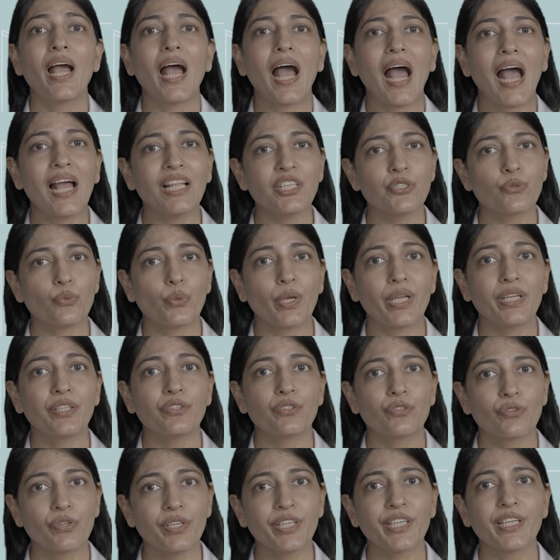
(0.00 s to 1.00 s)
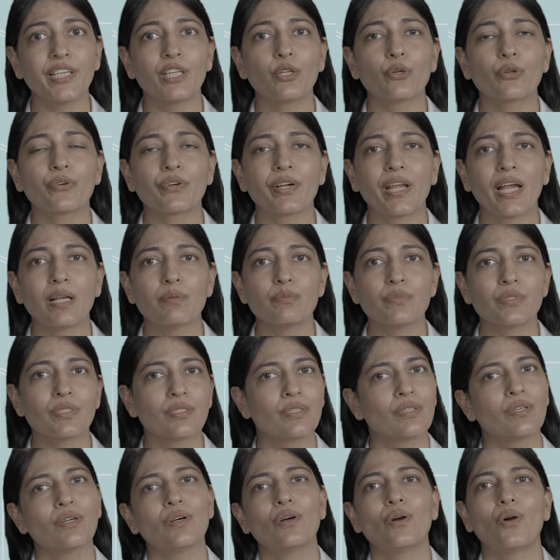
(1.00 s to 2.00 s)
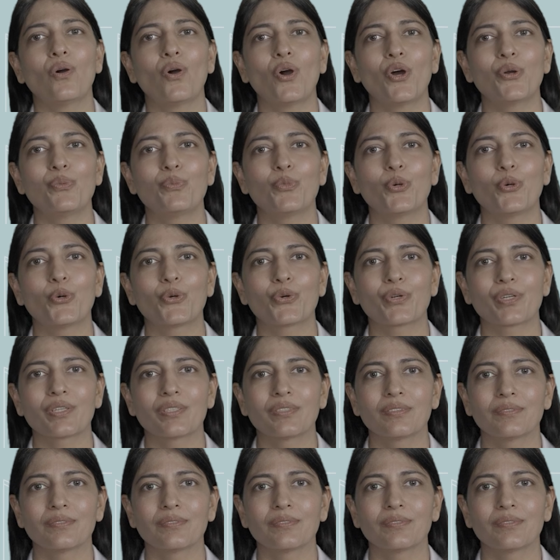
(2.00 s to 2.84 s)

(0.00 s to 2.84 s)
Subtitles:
and weighing 3 kilograms or more.